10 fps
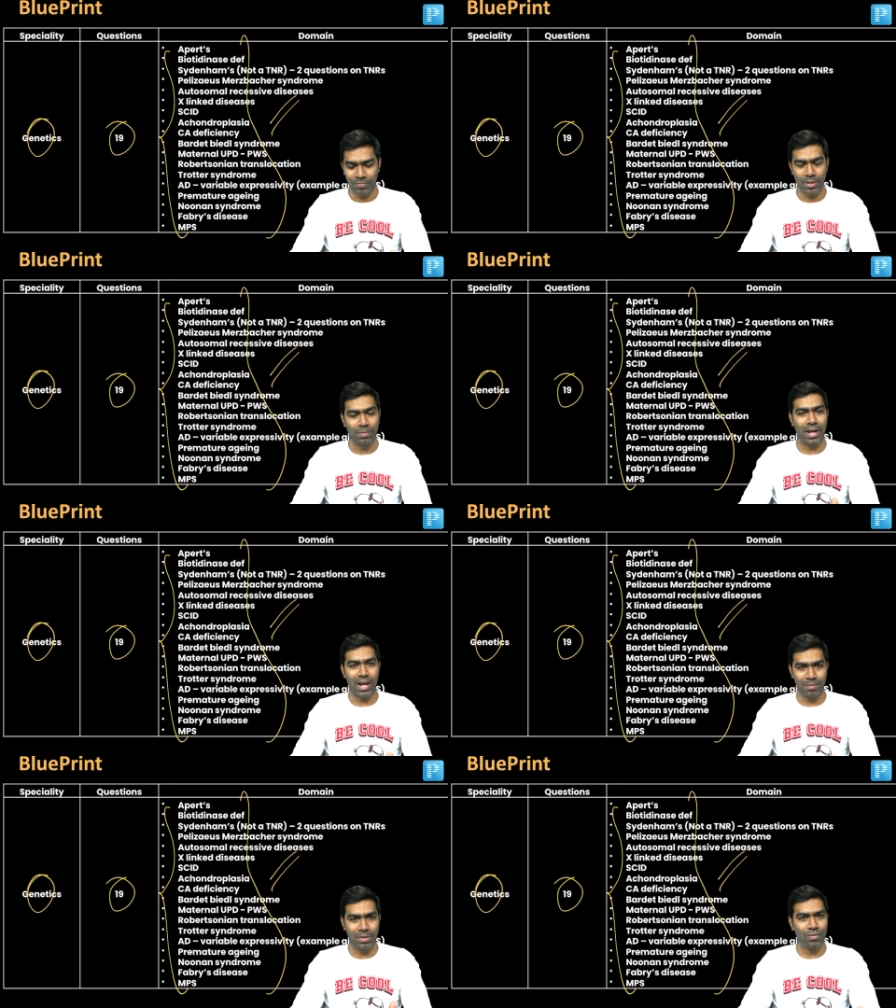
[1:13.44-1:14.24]
by
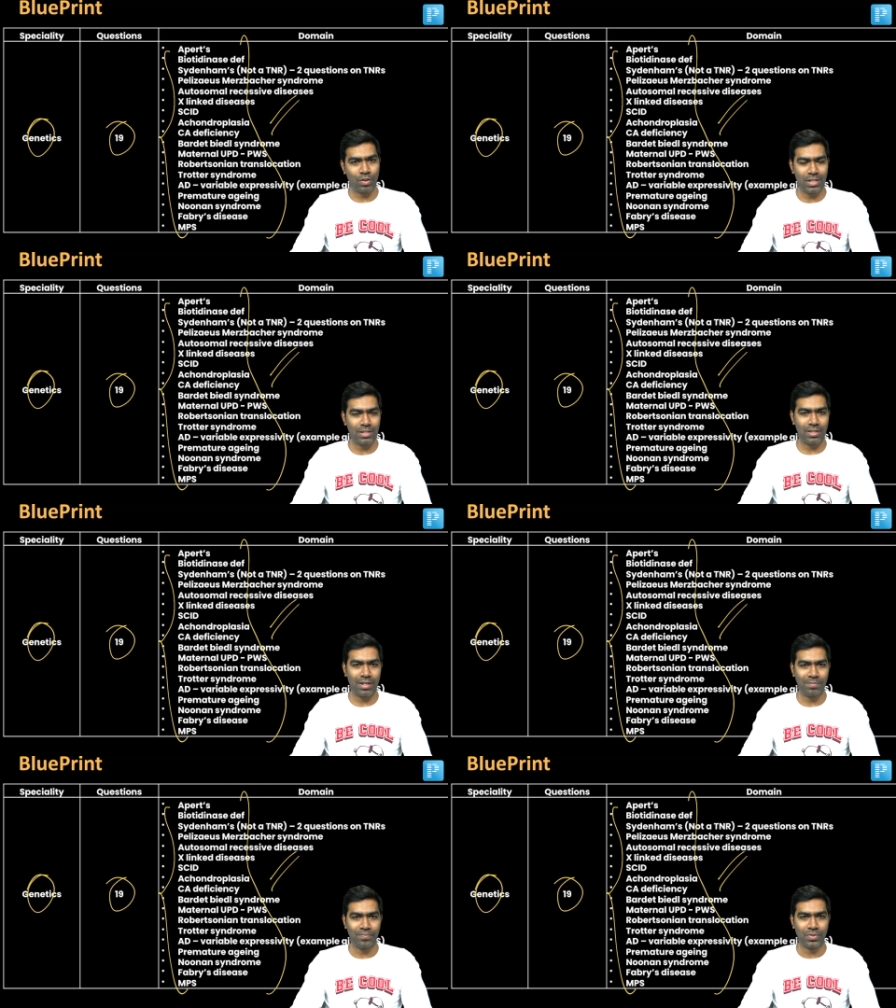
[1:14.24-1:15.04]
NB for this
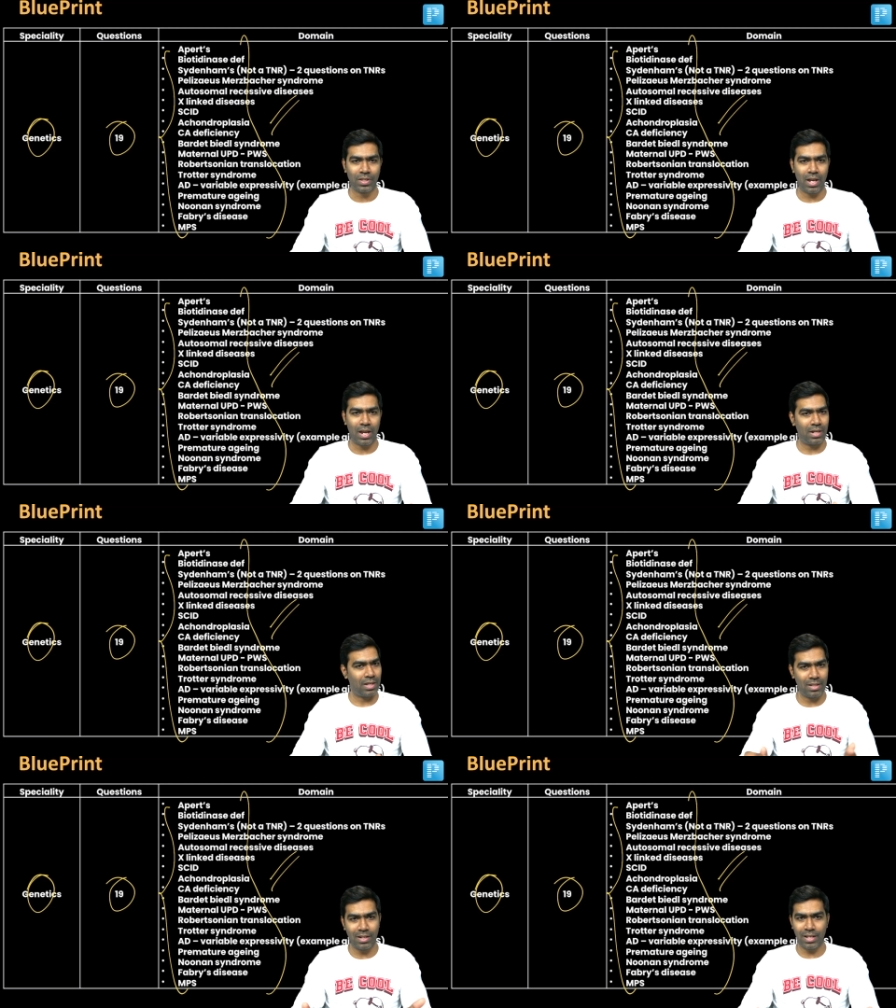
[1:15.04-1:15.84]
year, and
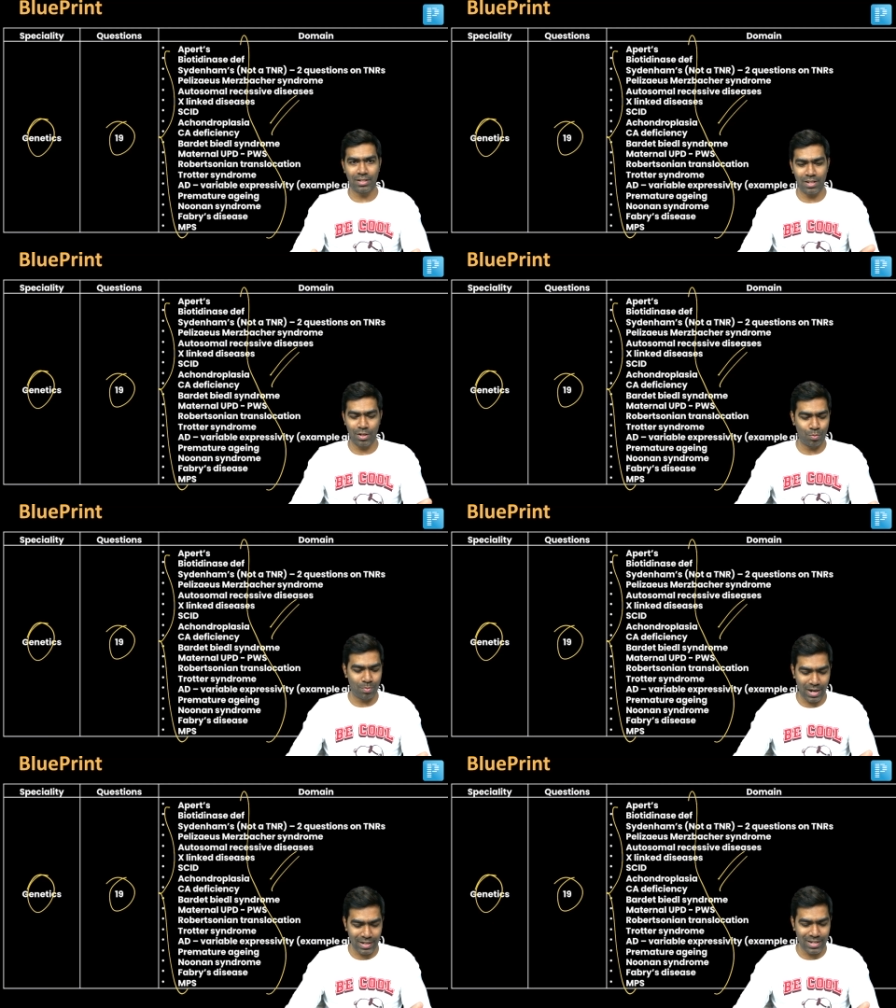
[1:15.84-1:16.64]
in the next year you
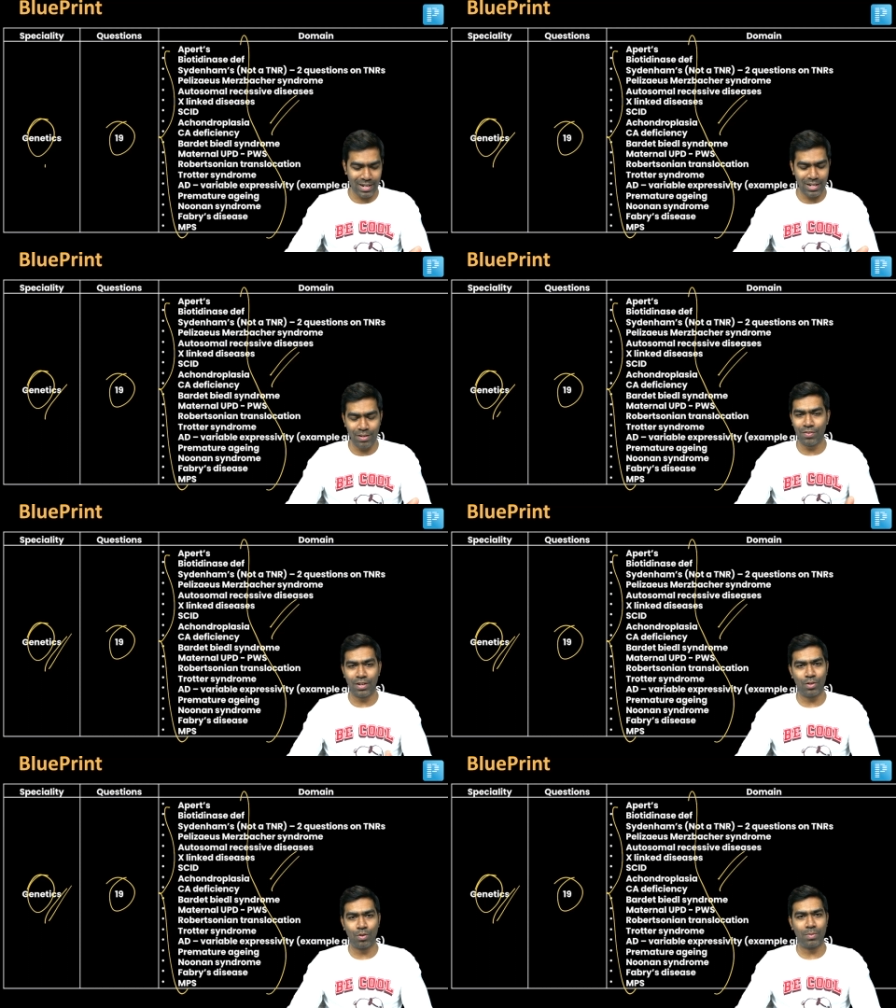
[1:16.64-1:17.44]
might get
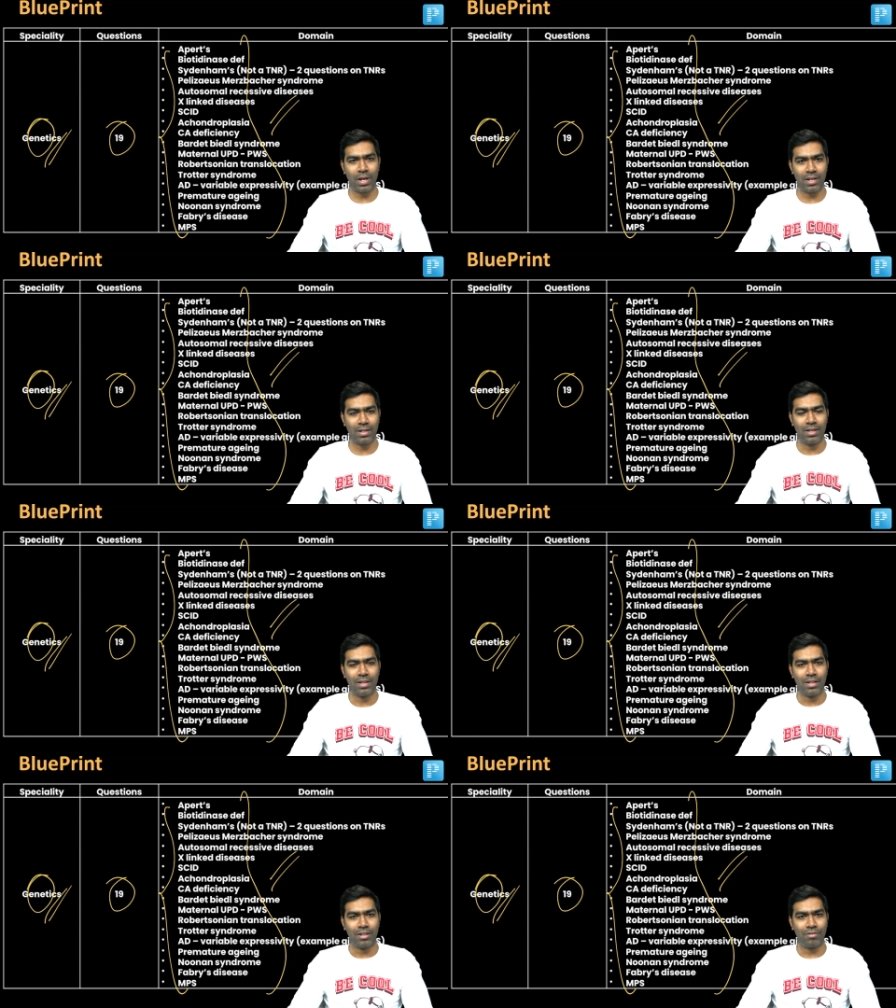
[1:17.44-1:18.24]
different domain
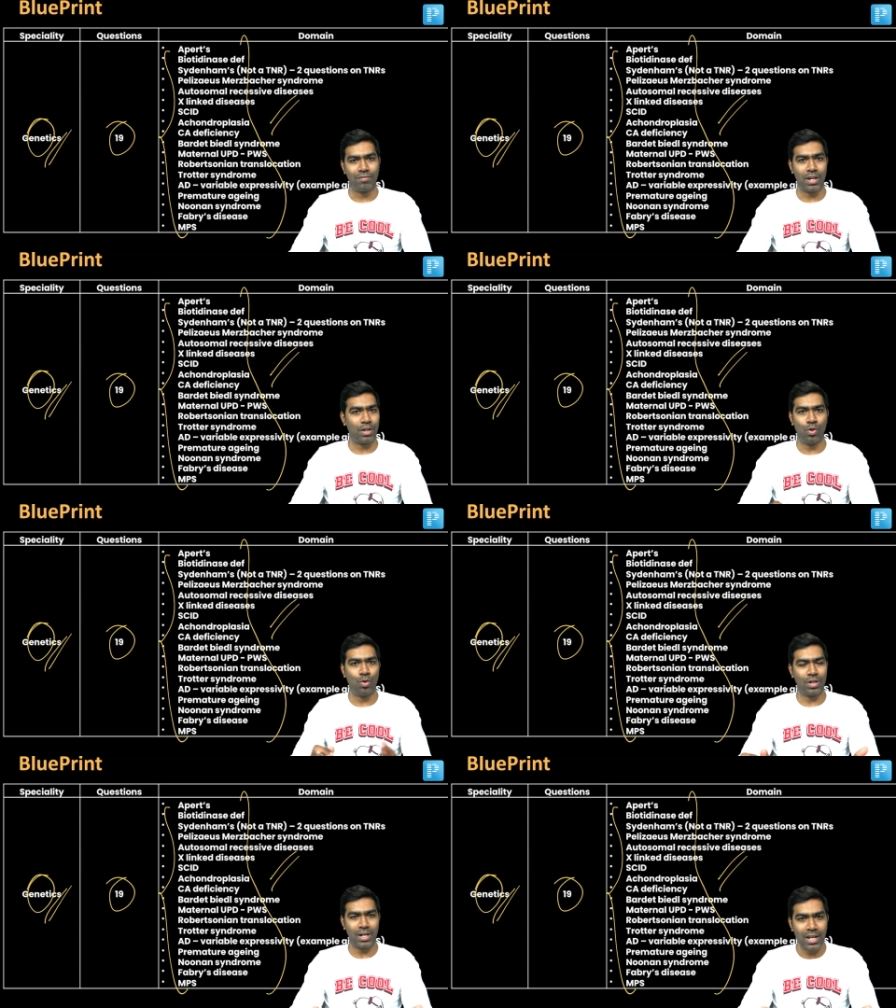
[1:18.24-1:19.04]
where you
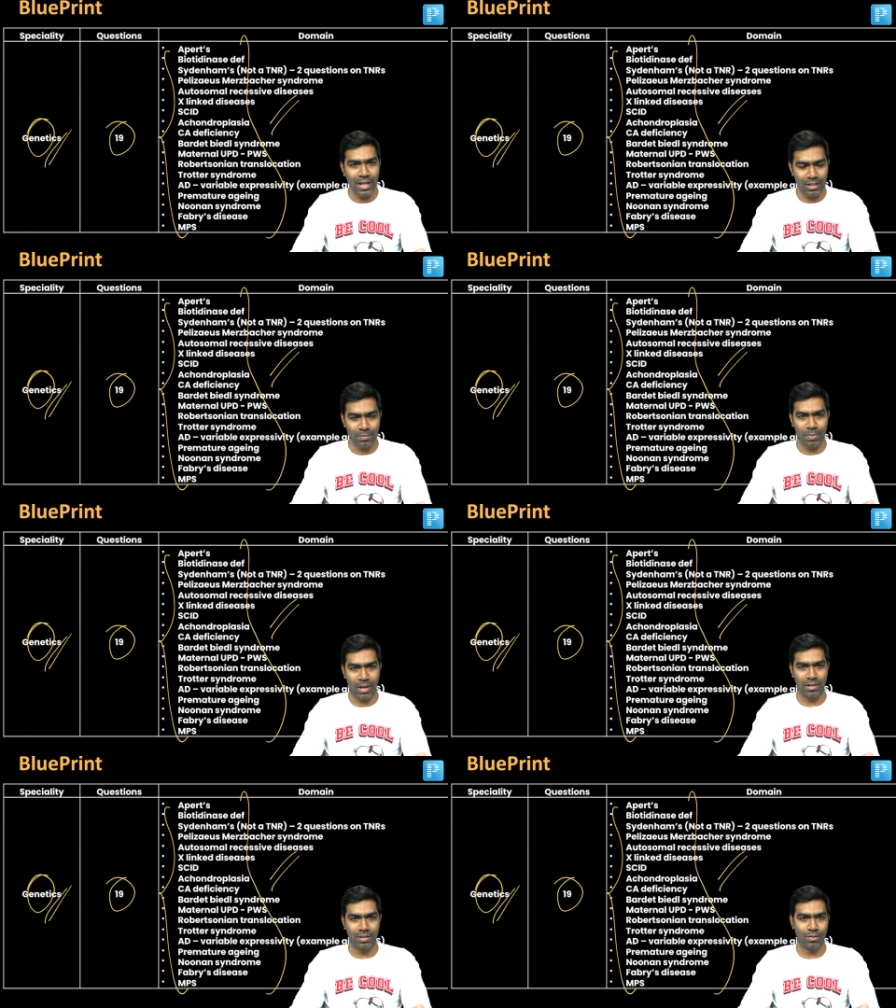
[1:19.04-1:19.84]
don't really expect.